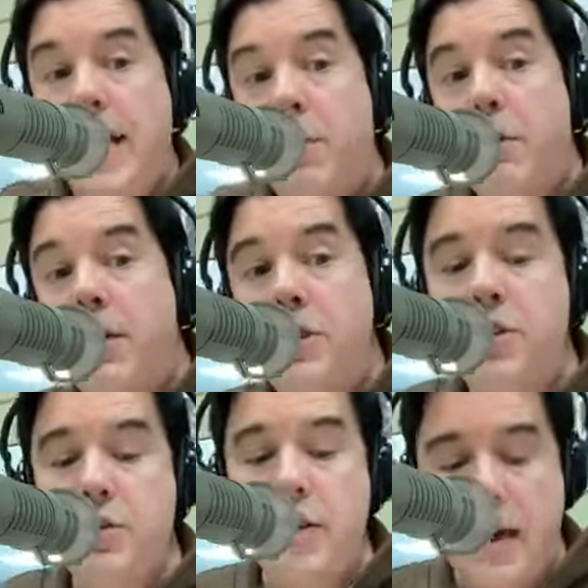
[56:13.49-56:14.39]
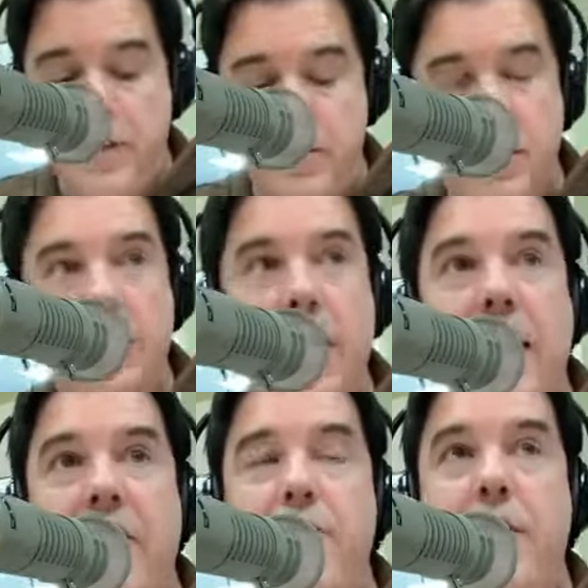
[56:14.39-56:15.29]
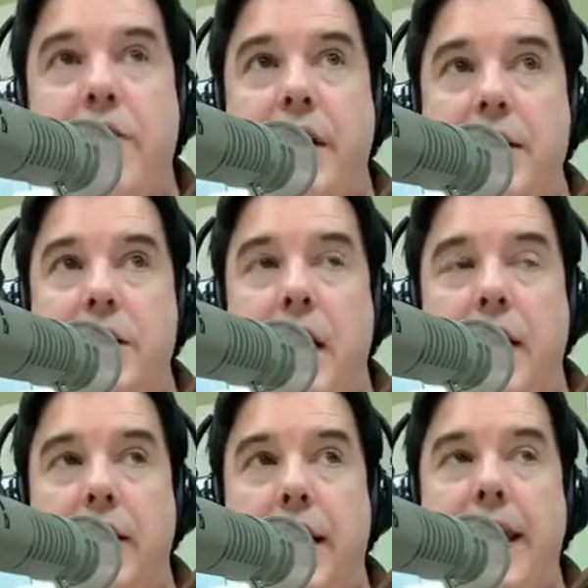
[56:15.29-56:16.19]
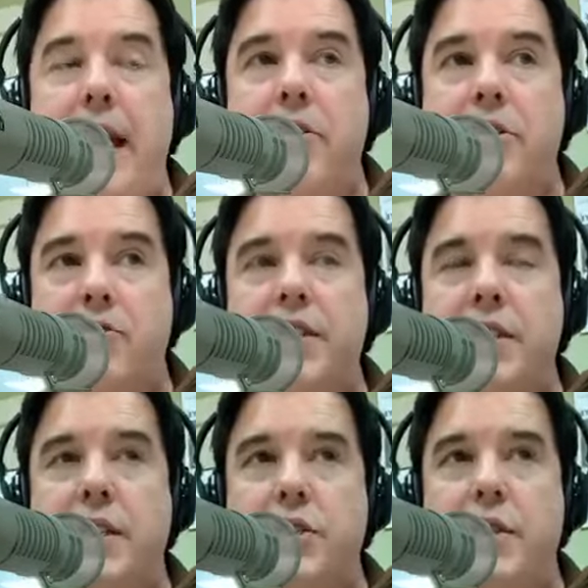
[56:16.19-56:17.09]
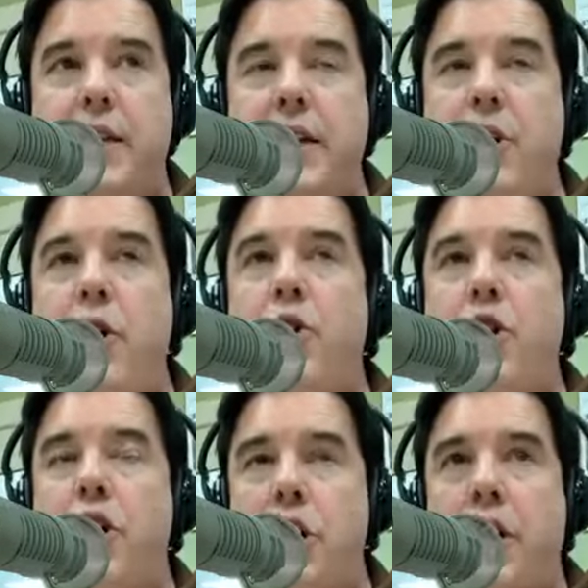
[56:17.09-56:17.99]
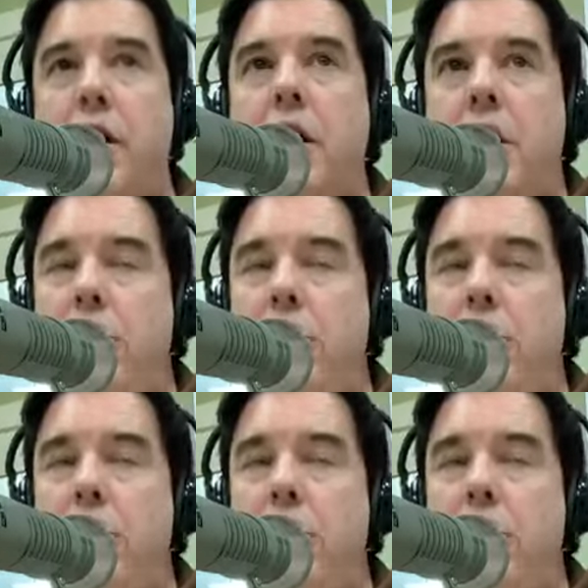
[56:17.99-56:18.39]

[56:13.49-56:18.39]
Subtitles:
and what they do, Heather, is that they give me things that, like a characteristic, so that they know you're gonna